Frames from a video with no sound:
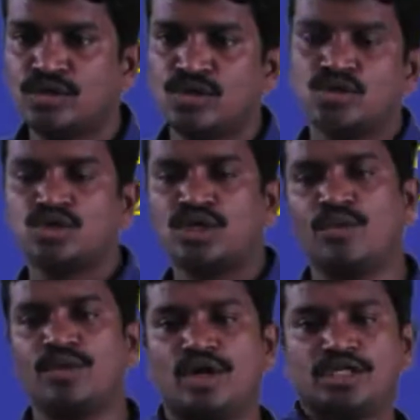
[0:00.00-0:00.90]
So now
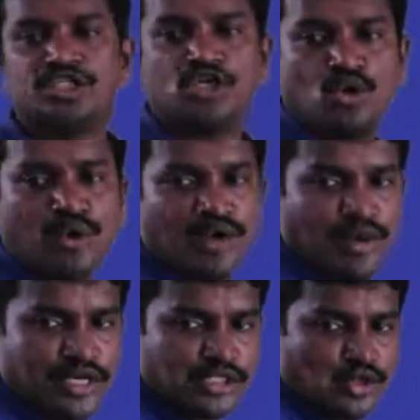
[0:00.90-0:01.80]
we got 0, 1,
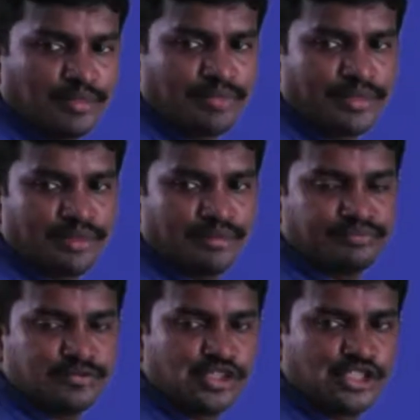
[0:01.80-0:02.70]
1. So
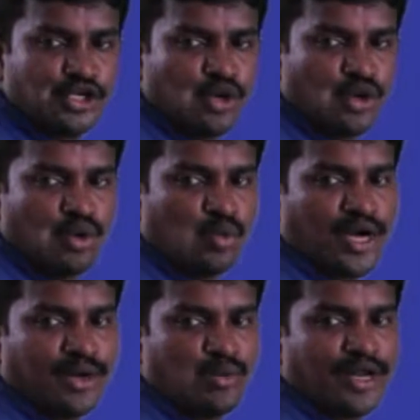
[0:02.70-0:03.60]
0,
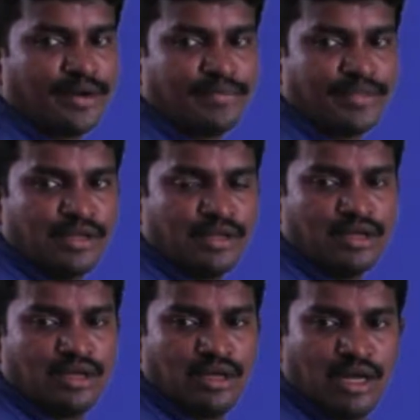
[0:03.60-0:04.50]
1, 1.
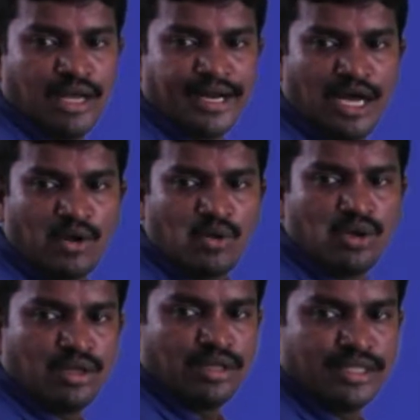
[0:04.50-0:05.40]
Now
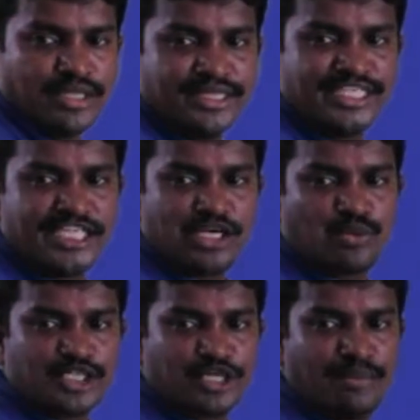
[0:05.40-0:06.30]
this
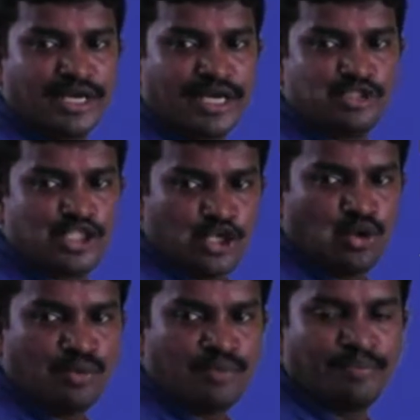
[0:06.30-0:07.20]
equation becomes
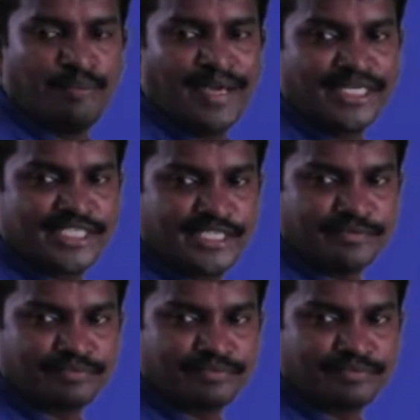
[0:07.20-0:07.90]
0, means